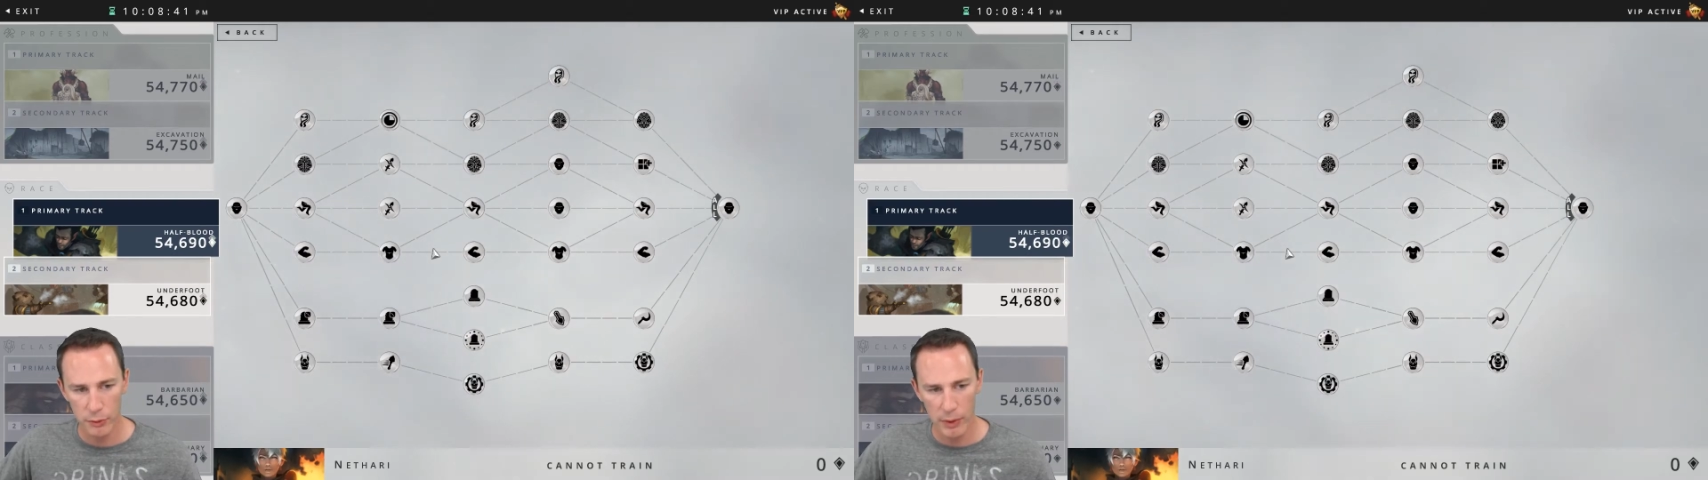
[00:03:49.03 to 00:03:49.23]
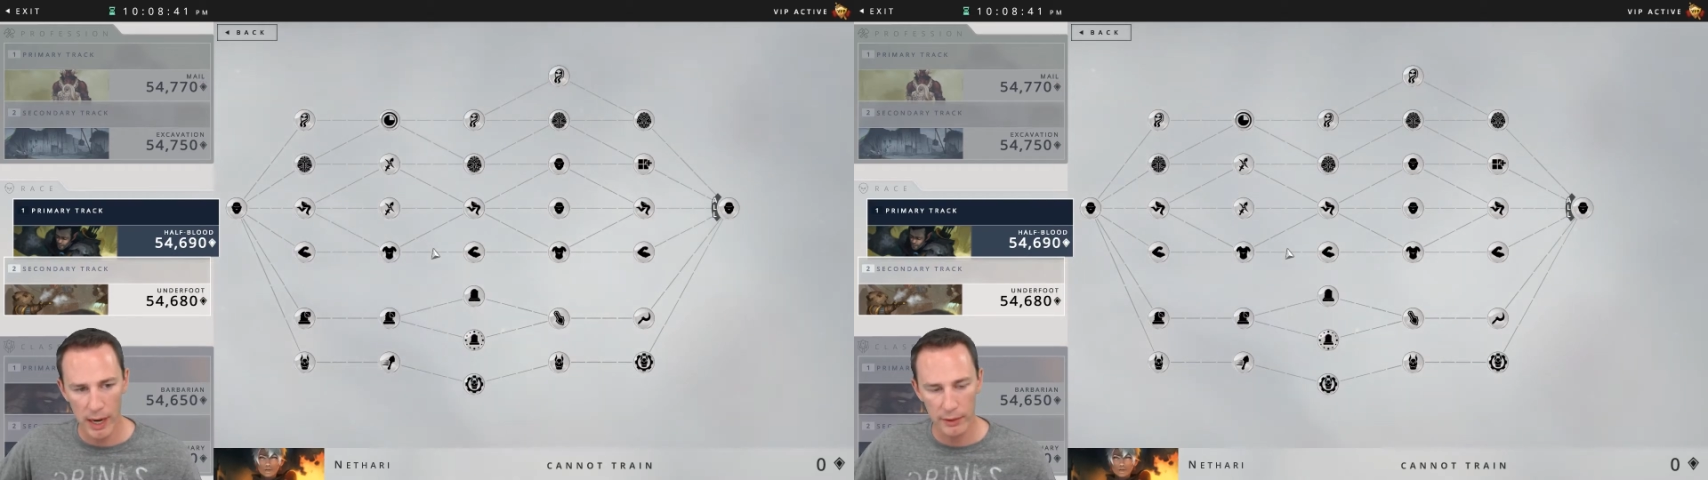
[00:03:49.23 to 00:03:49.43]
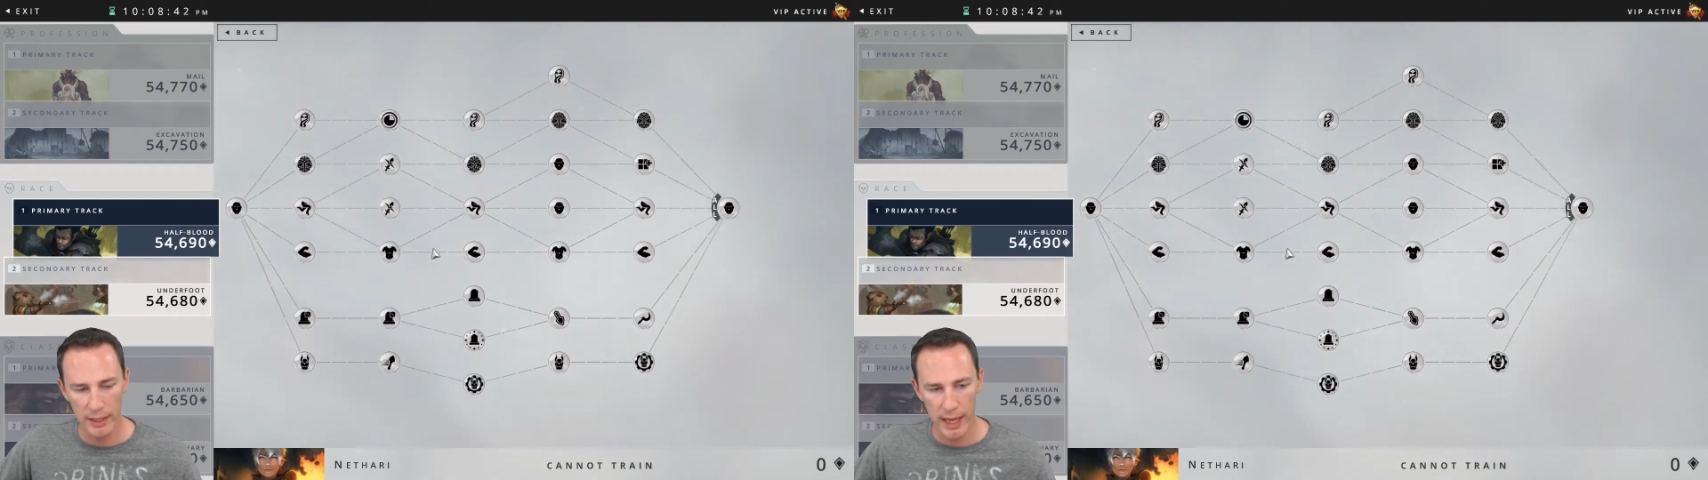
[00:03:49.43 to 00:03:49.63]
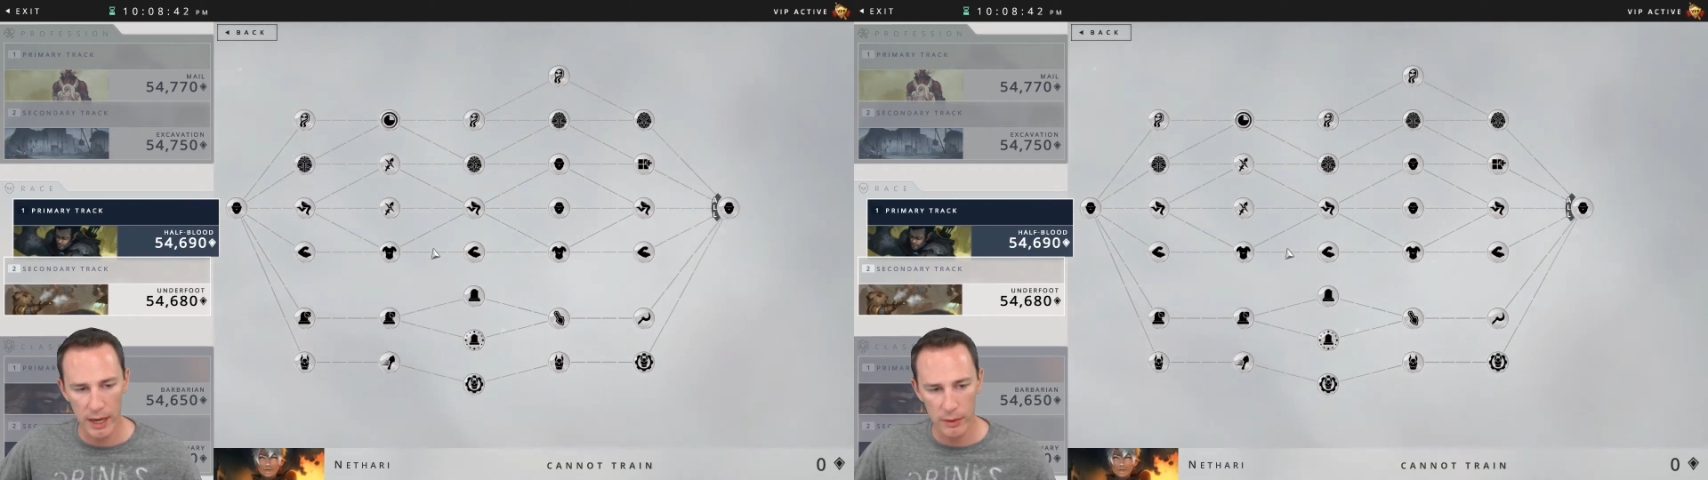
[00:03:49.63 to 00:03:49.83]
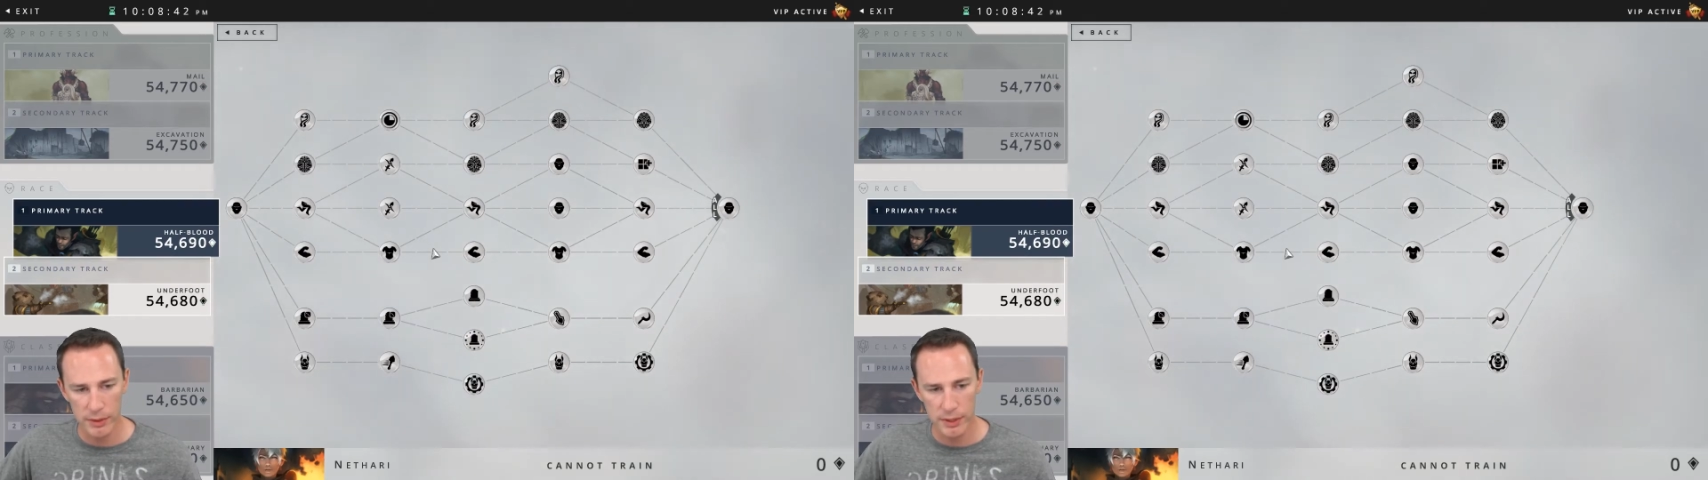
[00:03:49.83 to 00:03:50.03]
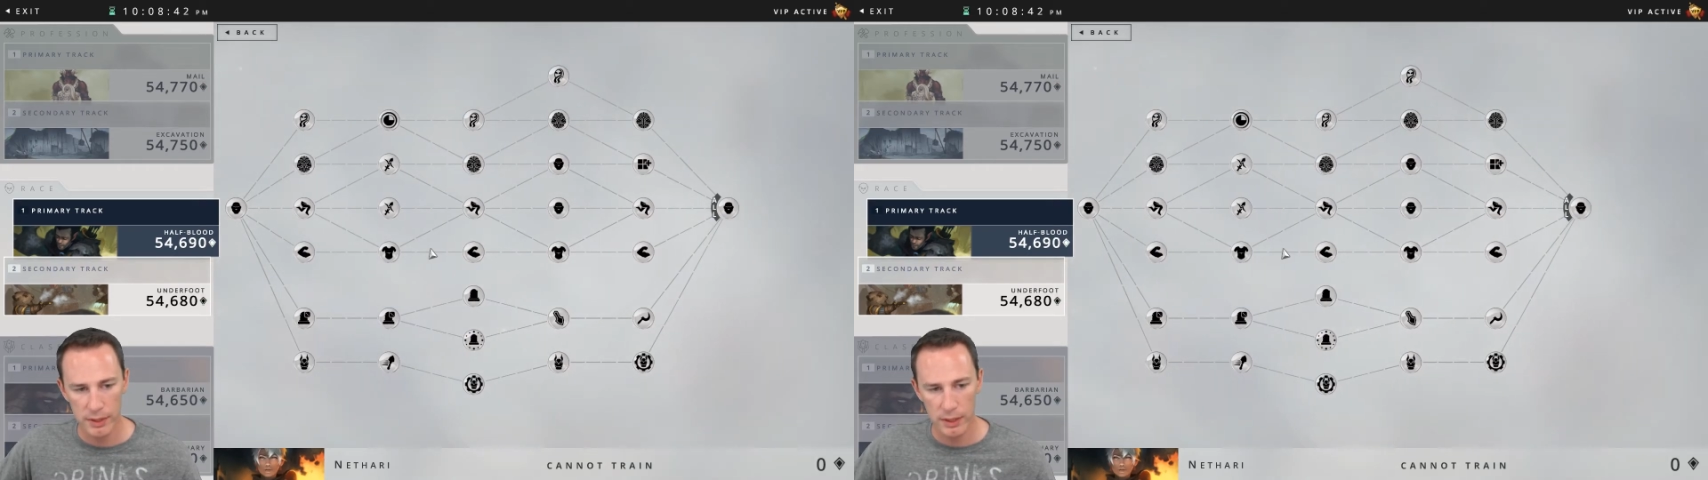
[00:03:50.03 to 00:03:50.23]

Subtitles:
round it out,